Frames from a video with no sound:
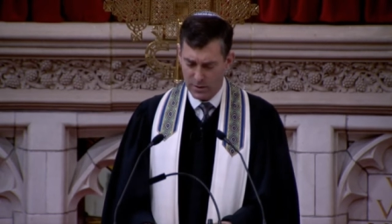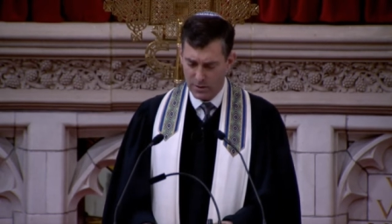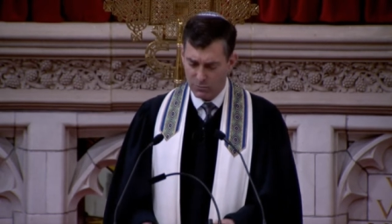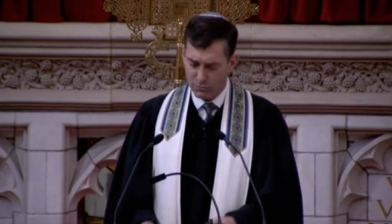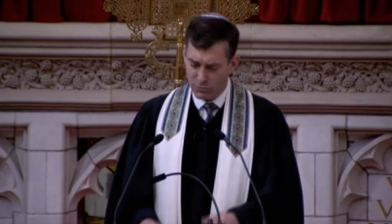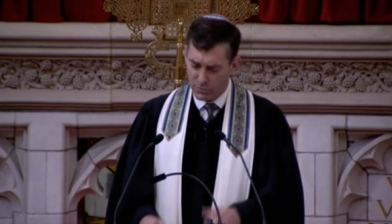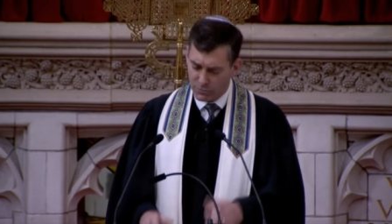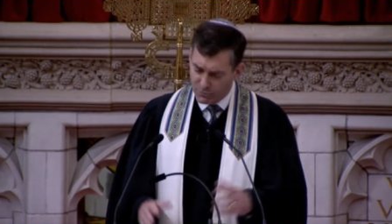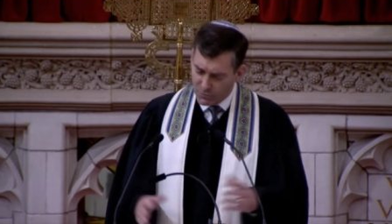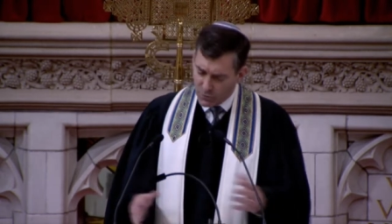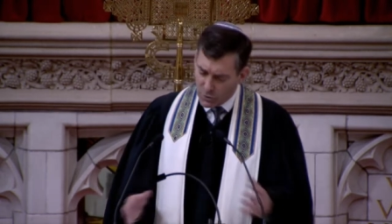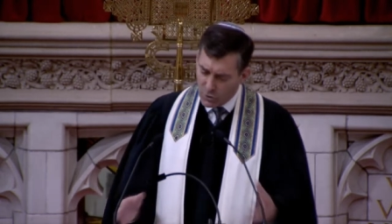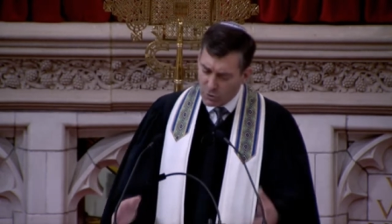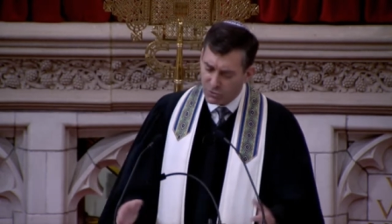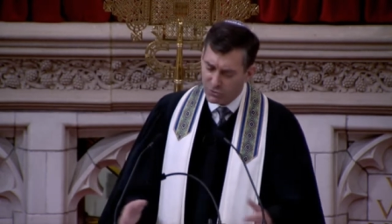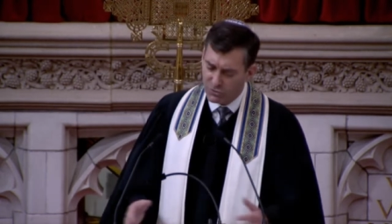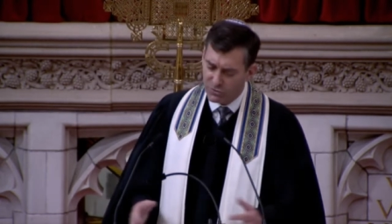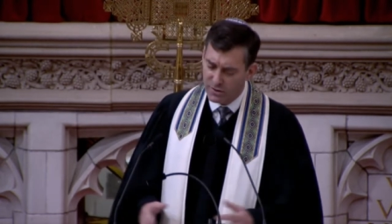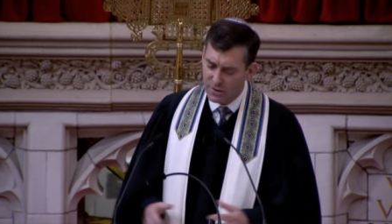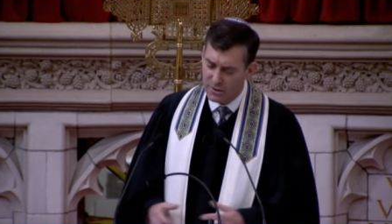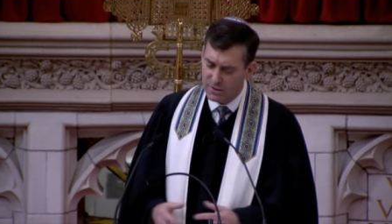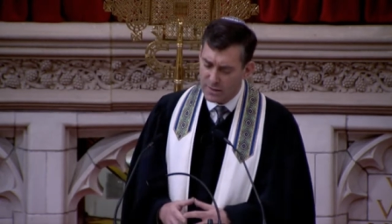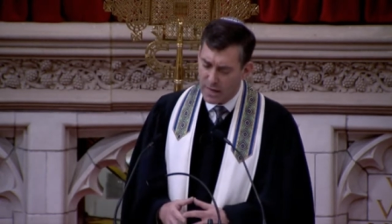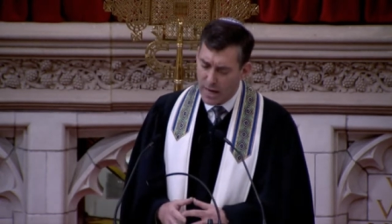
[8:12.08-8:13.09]
reverse
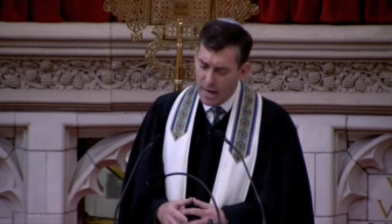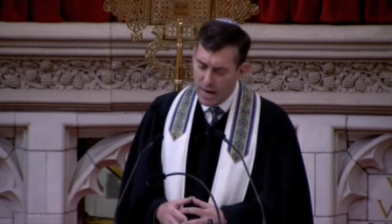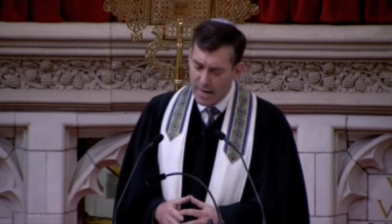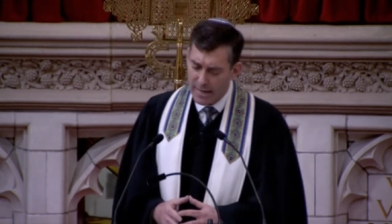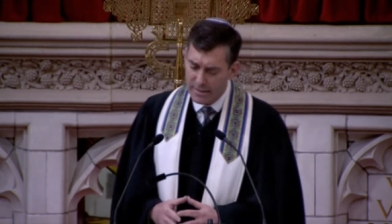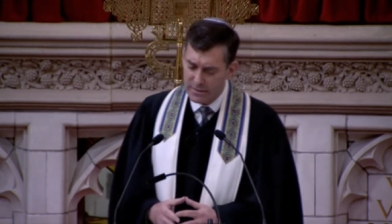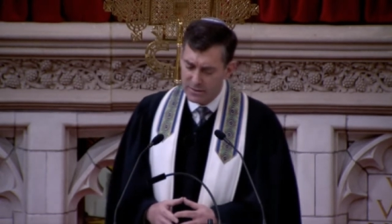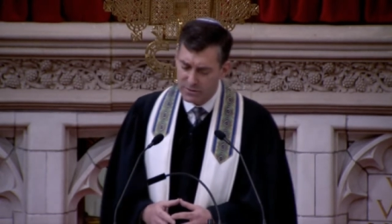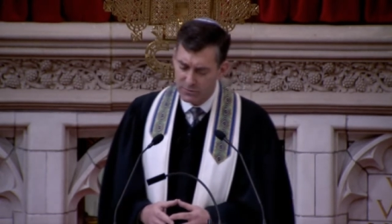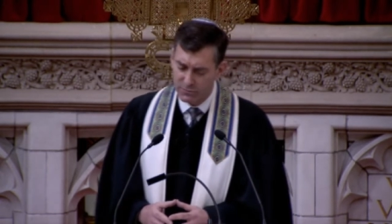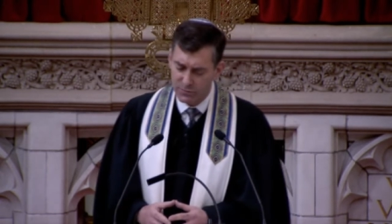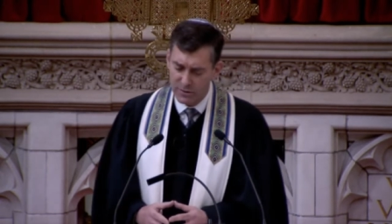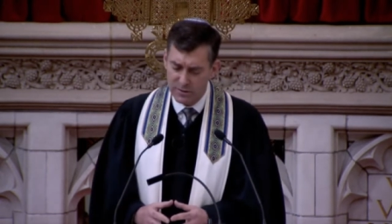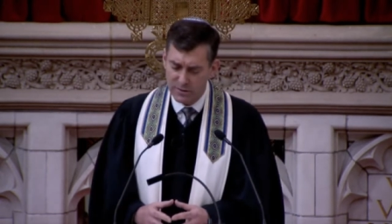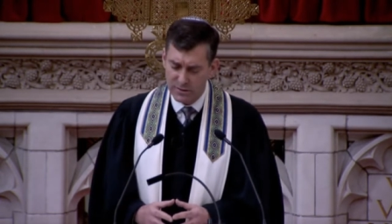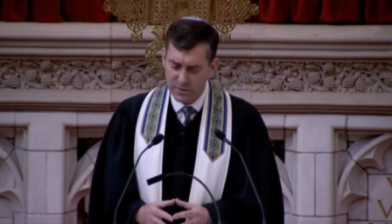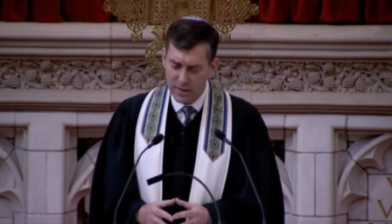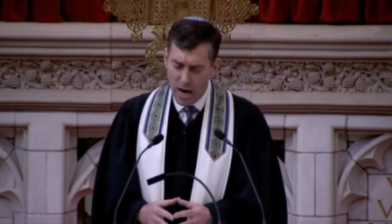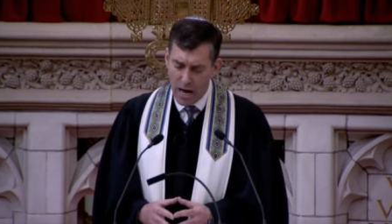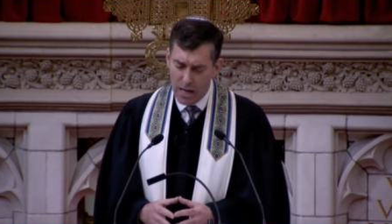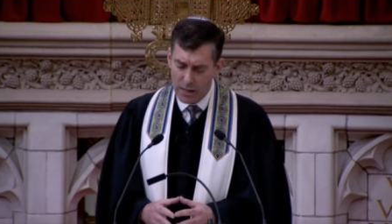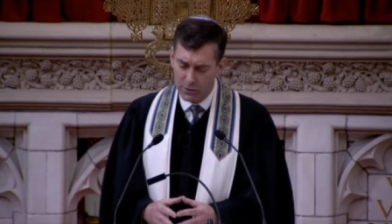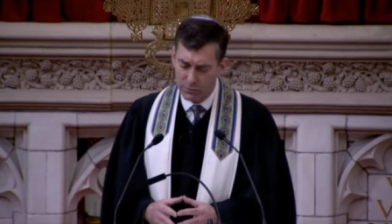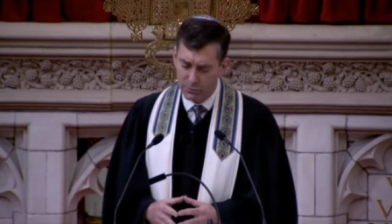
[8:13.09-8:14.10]
the tides of
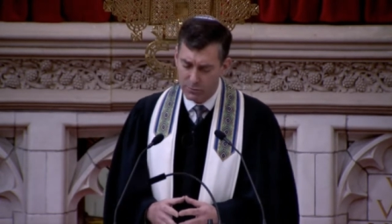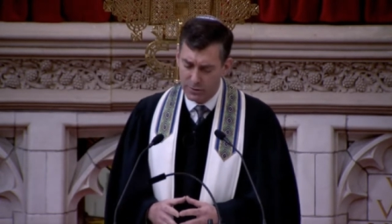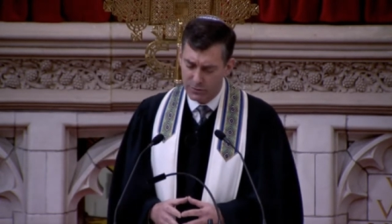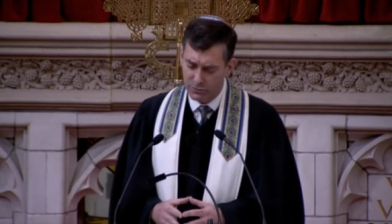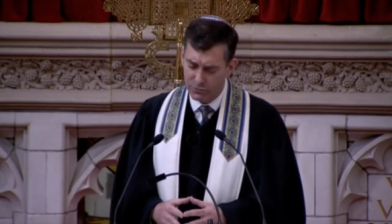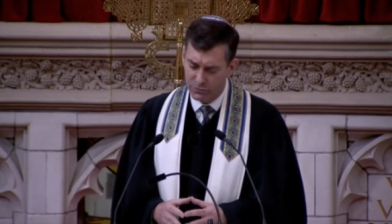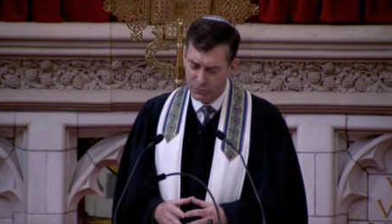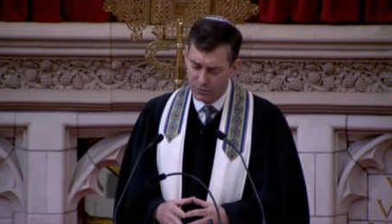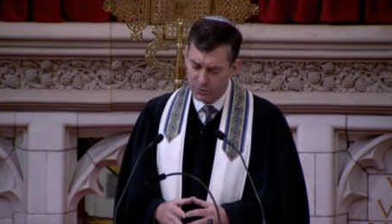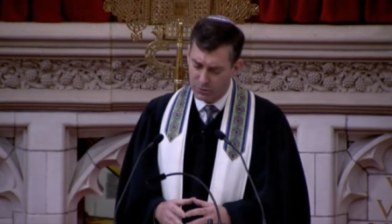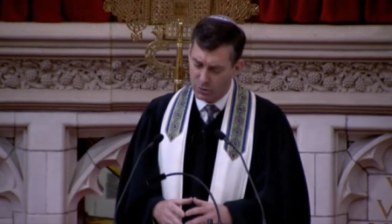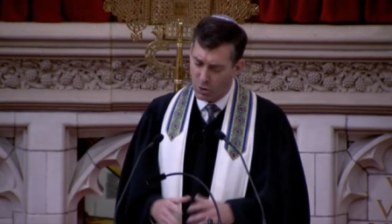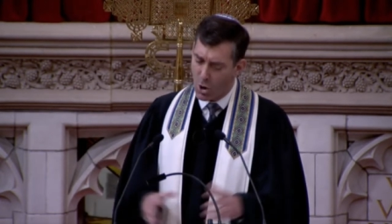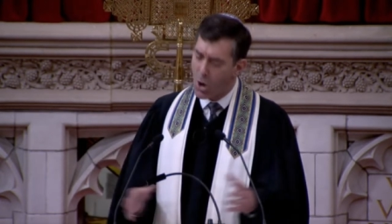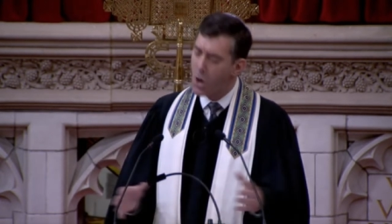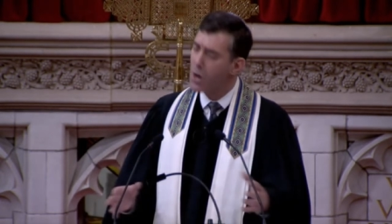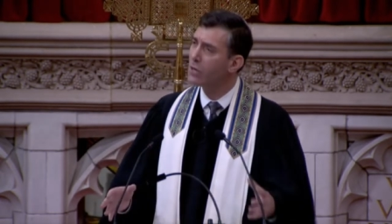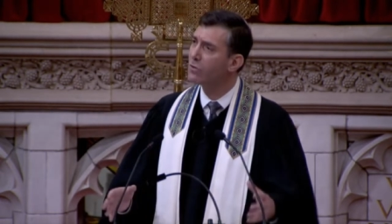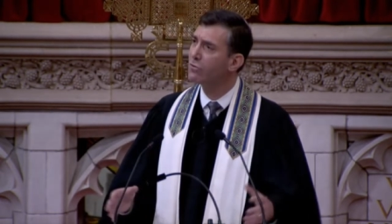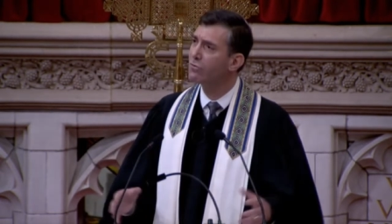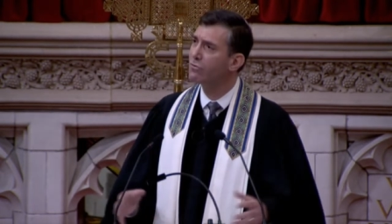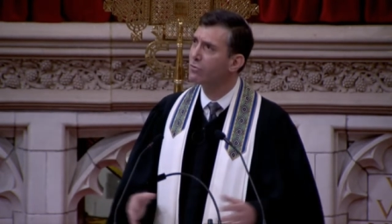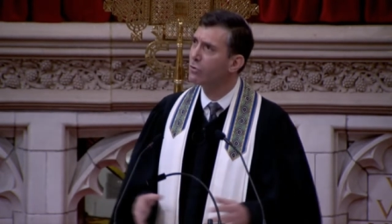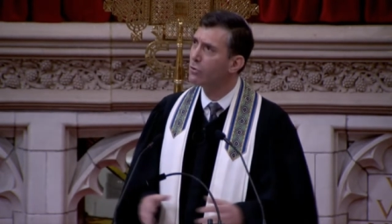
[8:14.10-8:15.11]
intolerance
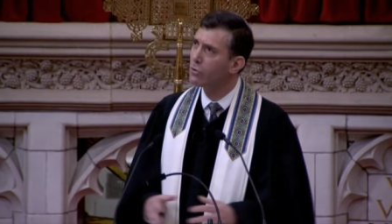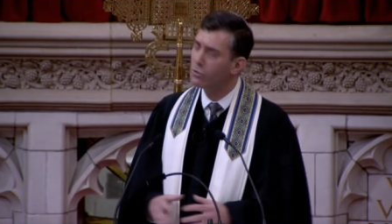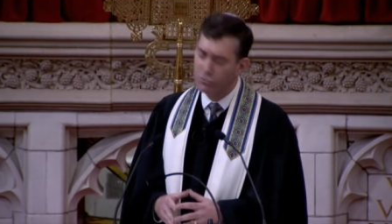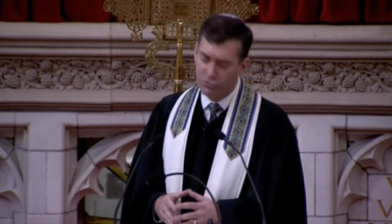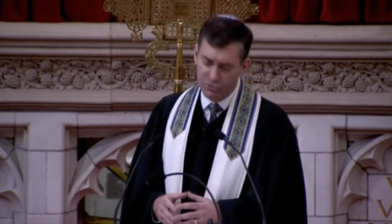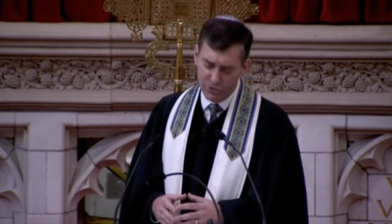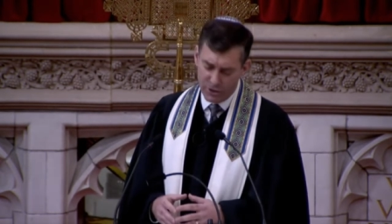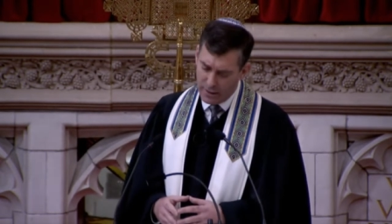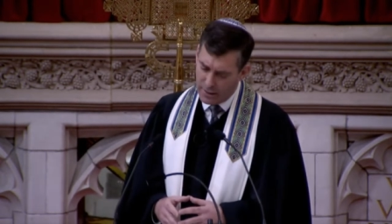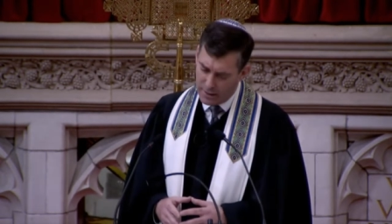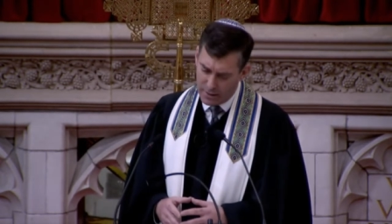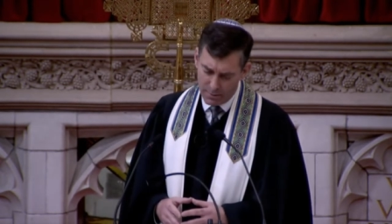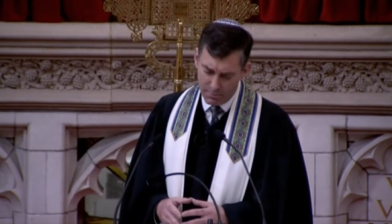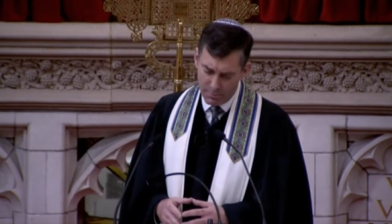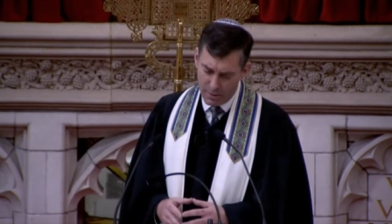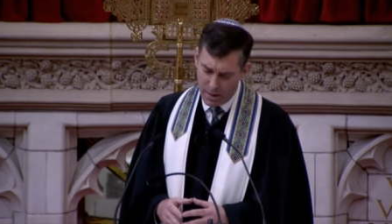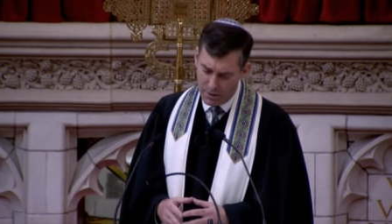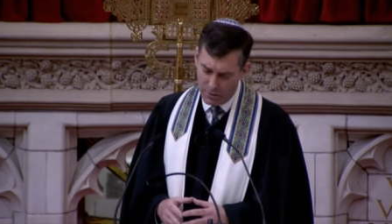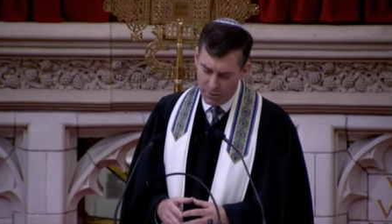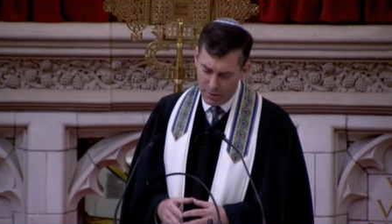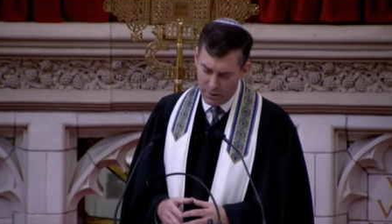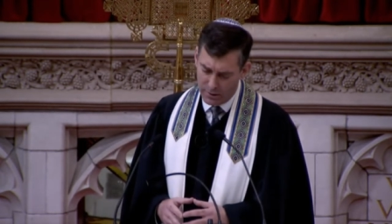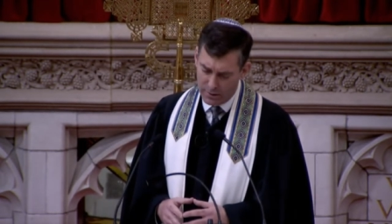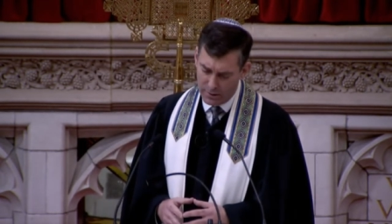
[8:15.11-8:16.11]
long surging in
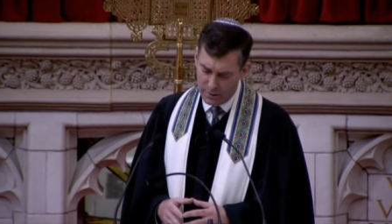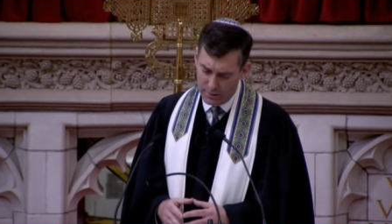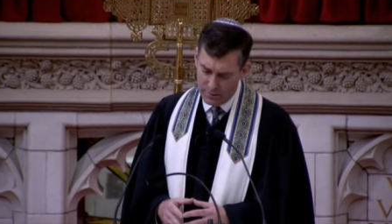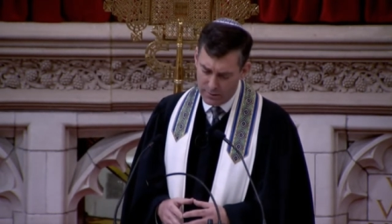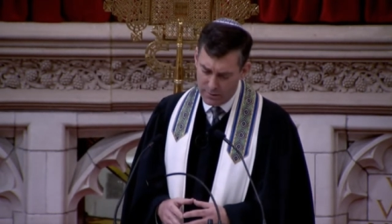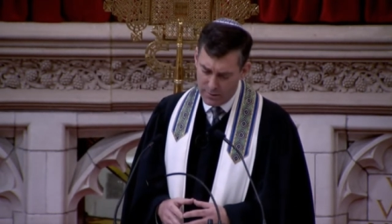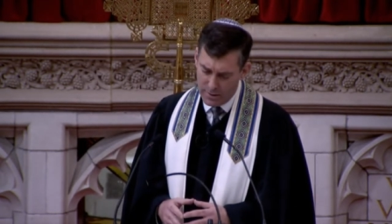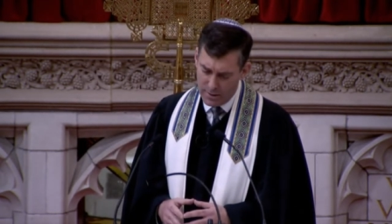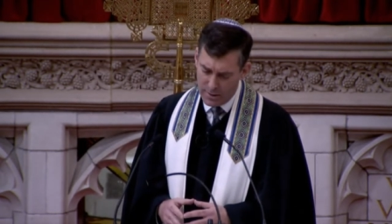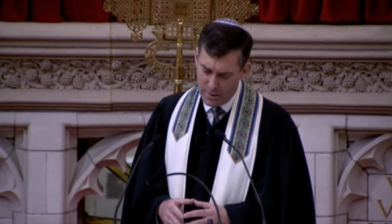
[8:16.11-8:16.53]
America,